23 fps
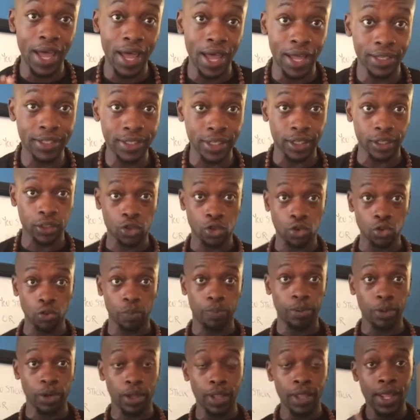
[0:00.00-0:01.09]
Ask
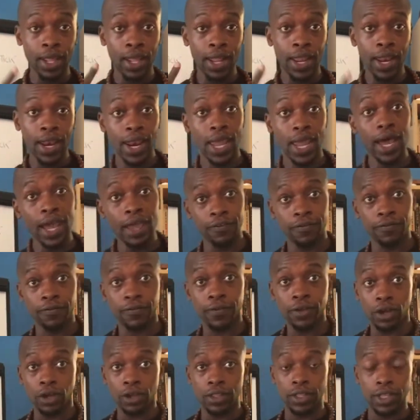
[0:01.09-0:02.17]
Super
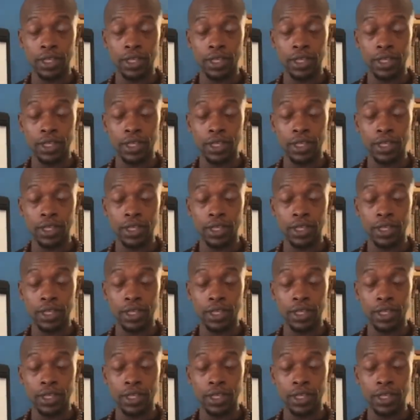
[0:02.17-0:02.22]
live on